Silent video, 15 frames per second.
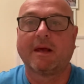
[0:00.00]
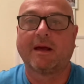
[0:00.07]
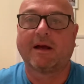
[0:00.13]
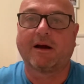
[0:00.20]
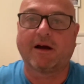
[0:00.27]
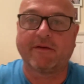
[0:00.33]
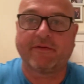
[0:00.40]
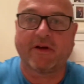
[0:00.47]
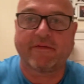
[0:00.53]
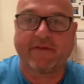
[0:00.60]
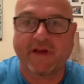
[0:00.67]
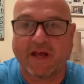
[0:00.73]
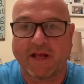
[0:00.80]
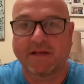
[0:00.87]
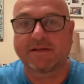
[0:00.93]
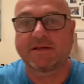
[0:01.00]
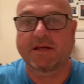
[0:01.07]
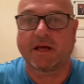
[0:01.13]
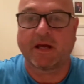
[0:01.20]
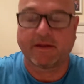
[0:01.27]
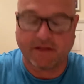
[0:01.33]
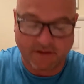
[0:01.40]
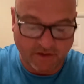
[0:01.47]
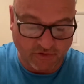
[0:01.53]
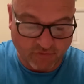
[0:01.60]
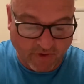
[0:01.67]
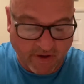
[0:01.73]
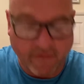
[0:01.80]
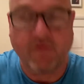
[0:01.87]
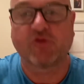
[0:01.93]
Hi fans, this is
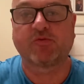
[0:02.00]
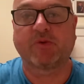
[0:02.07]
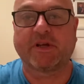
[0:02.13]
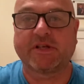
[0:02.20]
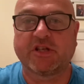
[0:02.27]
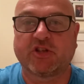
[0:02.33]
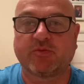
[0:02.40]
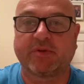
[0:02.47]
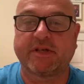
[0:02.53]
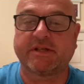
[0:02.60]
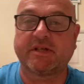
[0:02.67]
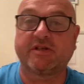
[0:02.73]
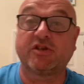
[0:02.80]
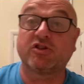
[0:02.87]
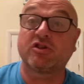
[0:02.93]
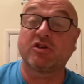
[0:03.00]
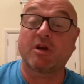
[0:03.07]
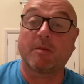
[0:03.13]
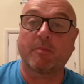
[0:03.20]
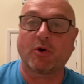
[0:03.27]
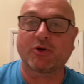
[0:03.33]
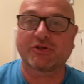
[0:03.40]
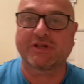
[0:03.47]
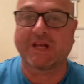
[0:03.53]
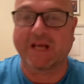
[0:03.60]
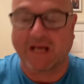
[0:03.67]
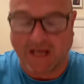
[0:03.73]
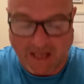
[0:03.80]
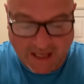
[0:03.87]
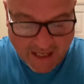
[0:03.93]
Ray from Split Decision
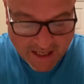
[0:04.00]
Boxing.